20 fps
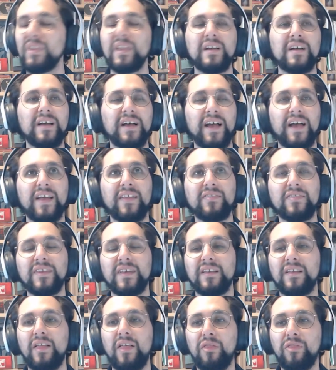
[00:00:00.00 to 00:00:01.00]
And
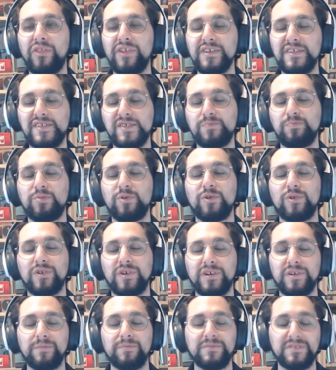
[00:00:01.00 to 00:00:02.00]
this
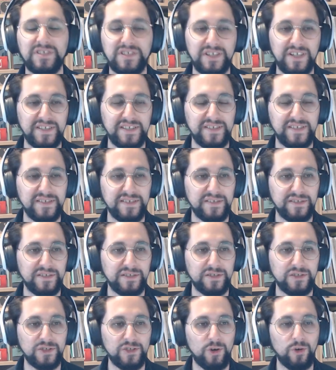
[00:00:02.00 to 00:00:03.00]
book just
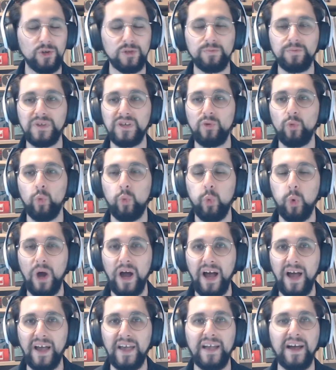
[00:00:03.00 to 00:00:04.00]
showed me
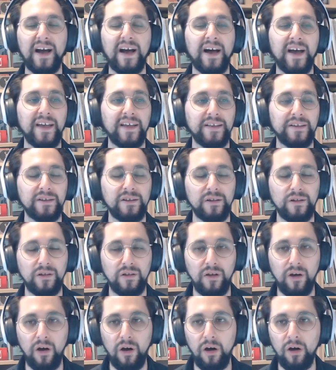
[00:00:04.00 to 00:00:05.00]
why I
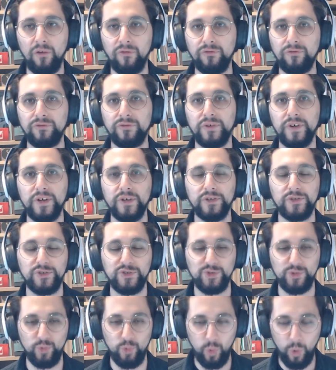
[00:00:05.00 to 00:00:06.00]
love
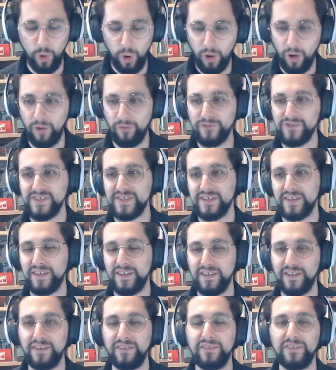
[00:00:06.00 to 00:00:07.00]
dwarves
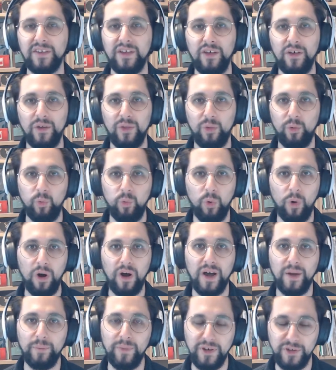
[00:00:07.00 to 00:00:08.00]
in the
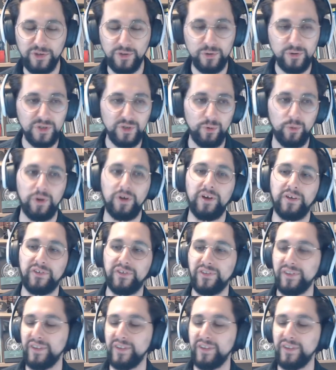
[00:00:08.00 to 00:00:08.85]
Warhammer universe.